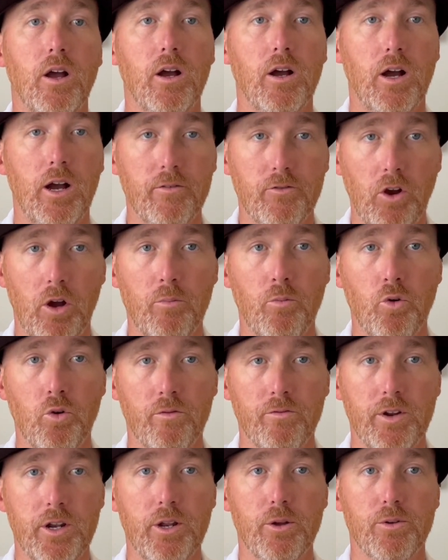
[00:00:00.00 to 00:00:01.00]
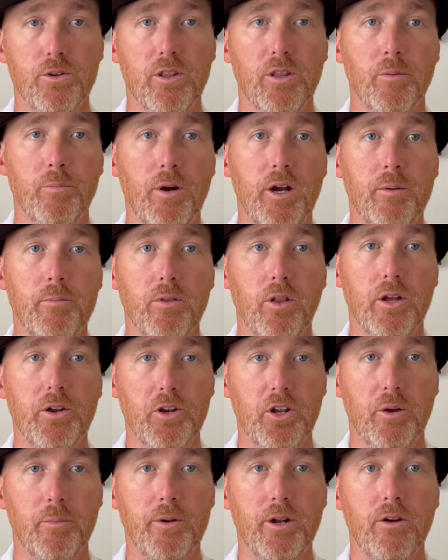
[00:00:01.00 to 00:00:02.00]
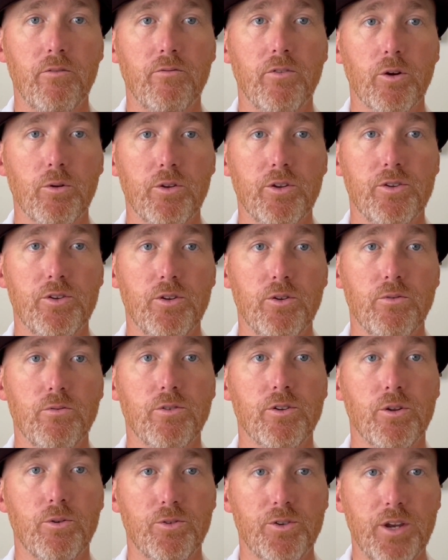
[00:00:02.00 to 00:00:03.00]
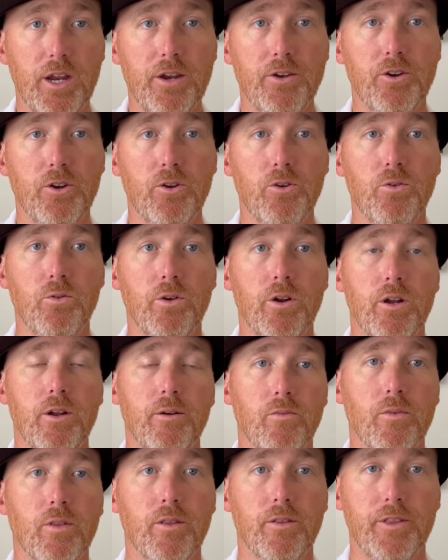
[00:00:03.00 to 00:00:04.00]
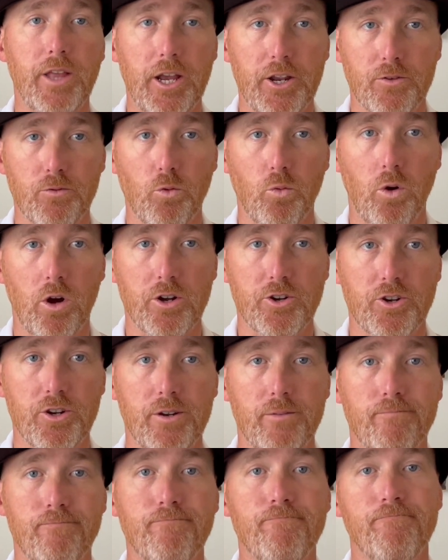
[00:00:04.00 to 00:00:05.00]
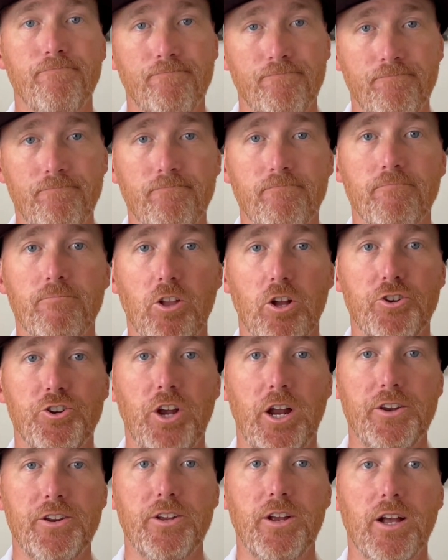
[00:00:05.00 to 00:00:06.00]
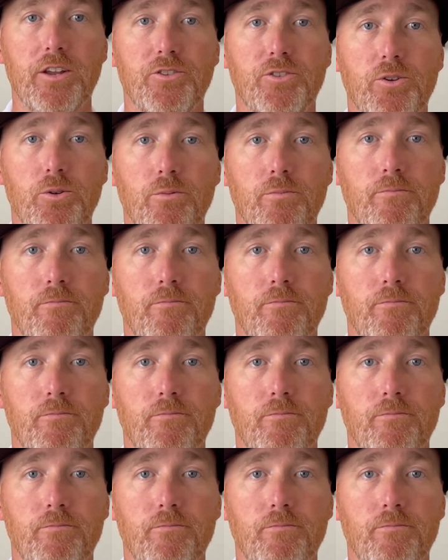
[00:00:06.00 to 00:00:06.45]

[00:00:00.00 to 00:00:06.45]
I've got more videos in the pipeline coming out very soon, so stay tuned. Thanks for watching. I'll chat to you guys soon.